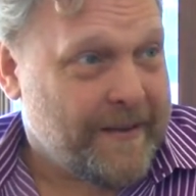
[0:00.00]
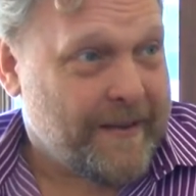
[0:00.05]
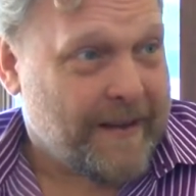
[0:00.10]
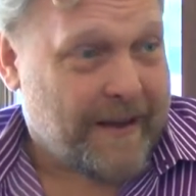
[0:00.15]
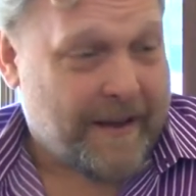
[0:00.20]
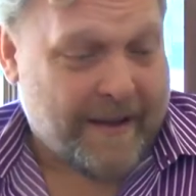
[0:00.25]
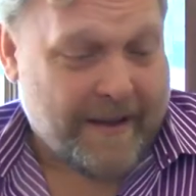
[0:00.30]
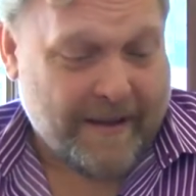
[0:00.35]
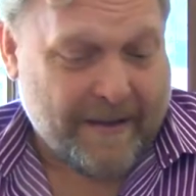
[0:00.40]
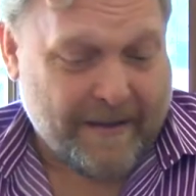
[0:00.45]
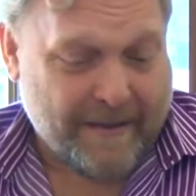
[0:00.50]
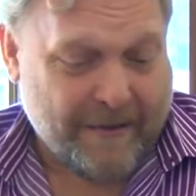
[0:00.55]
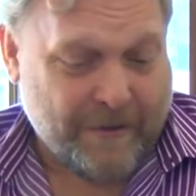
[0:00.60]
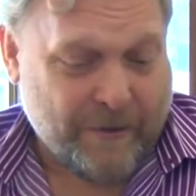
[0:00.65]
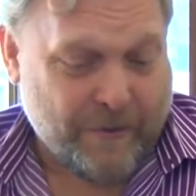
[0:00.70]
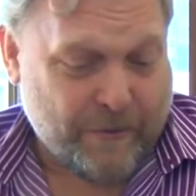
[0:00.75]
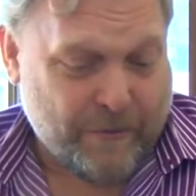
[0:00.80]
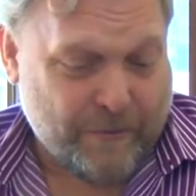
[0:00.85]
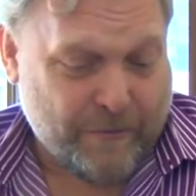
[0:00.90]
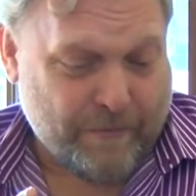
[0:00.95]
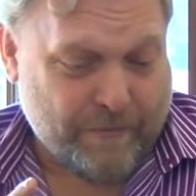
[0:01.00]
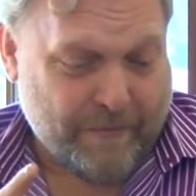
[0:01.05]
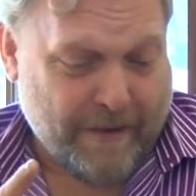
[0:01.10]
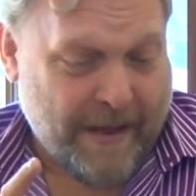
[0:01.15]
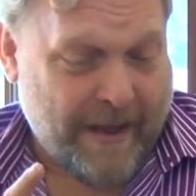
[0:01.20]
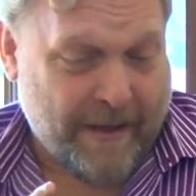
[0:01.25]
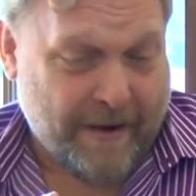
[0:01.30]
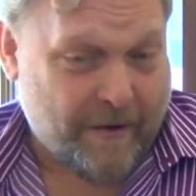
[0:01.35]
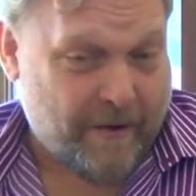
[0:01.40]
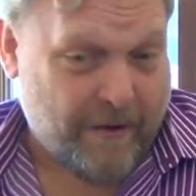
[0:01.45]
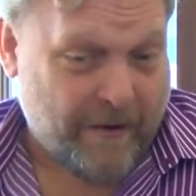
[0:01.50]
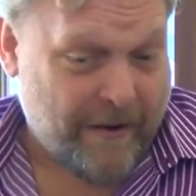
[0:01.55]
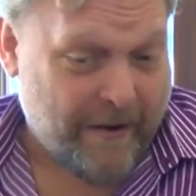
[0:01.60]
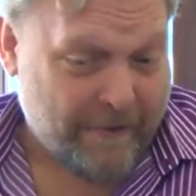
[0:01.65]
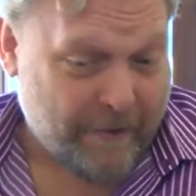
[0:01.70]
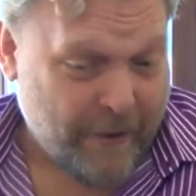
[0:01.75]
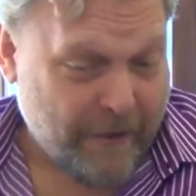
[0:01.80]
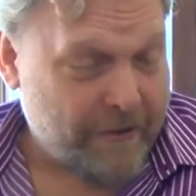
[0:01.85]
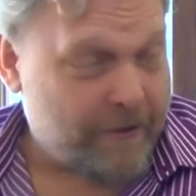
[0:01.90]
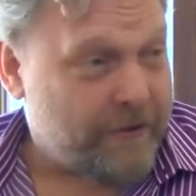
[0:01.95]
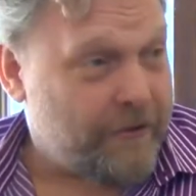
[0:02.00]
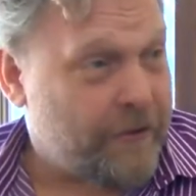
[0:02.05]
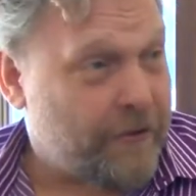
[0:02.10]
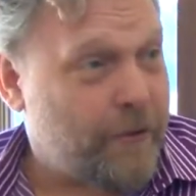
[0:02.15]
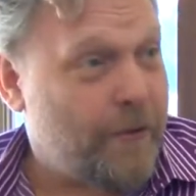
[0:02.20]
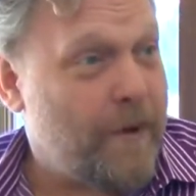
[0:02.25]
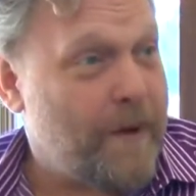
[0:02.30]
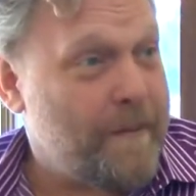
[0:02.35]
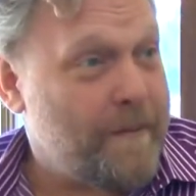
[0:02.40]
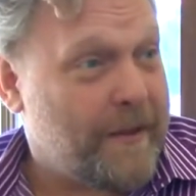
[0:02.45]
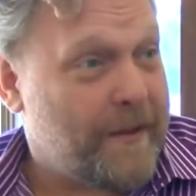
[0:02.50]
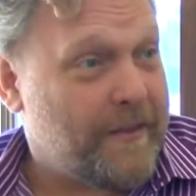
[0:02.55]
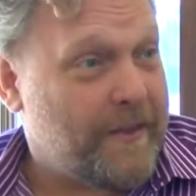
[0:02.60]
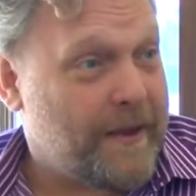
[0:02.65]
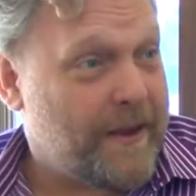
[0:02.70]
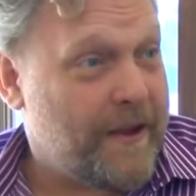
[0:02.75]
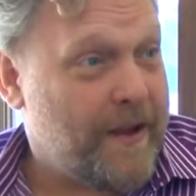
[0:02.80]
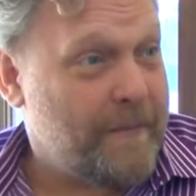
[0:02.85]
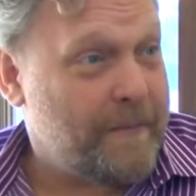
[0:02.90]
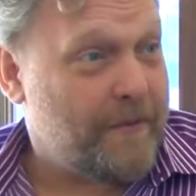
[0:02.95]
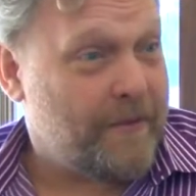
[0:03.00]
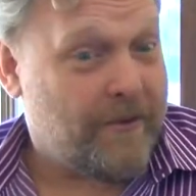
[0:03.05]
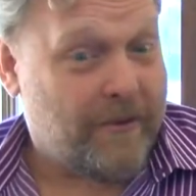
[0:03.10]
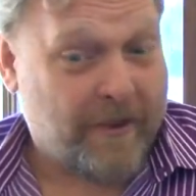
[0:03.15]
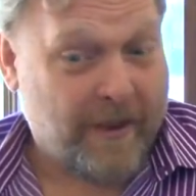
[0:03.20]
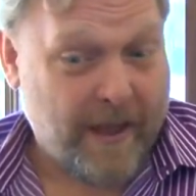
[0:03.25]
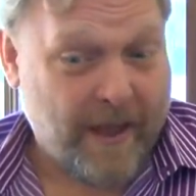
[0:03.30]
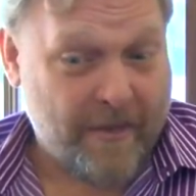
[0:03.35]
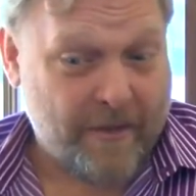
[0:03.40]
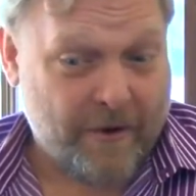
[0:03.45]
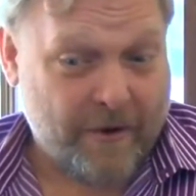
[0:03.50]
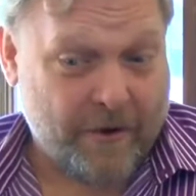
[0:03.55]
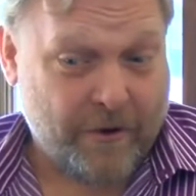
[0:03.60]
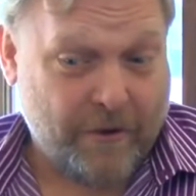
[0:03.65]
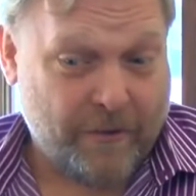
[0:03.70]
Uh, you had all, have all this equipment that comes together.